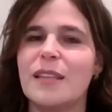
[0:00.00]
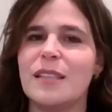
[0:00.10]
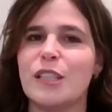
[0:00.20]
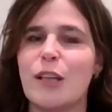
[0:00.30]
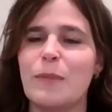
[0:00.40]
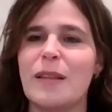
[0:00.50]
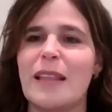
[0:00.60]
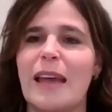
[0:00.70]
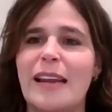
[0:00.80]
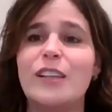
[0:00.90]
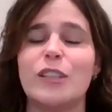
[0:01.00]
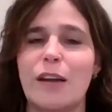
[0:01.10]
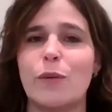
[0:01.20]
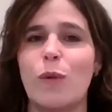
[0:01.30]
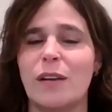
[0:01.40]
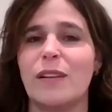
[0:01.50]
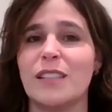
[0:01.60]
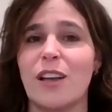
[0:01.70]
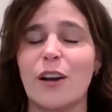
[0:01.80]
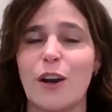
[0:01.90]
this is something that each and every one of
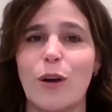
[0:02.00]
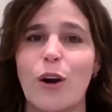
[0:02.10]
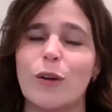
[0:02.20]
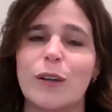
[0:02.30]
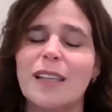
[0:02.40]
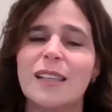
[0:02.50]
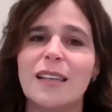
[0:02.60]
us on our own,